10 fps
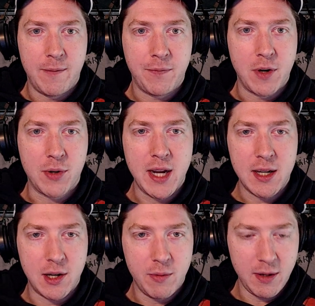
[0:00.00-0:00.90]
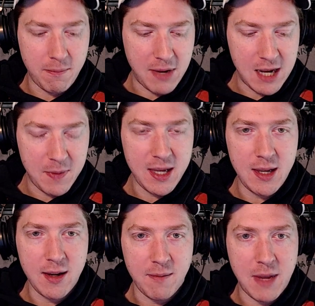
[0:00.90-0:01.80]
Okay, you know what?
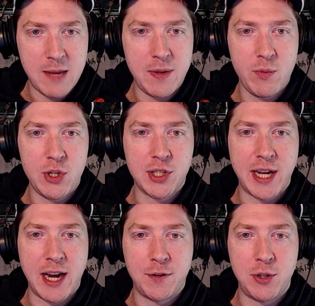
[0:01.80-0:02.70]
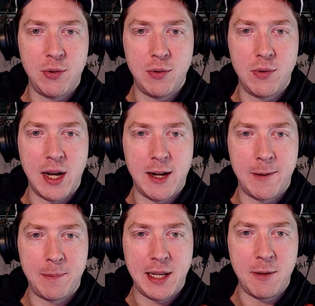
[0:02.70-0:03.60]
Maybe we just have to
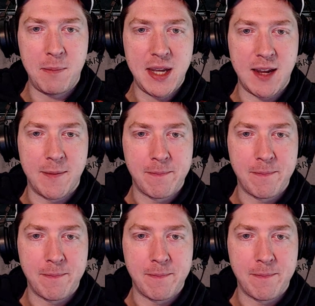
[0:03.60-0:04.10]
let them be.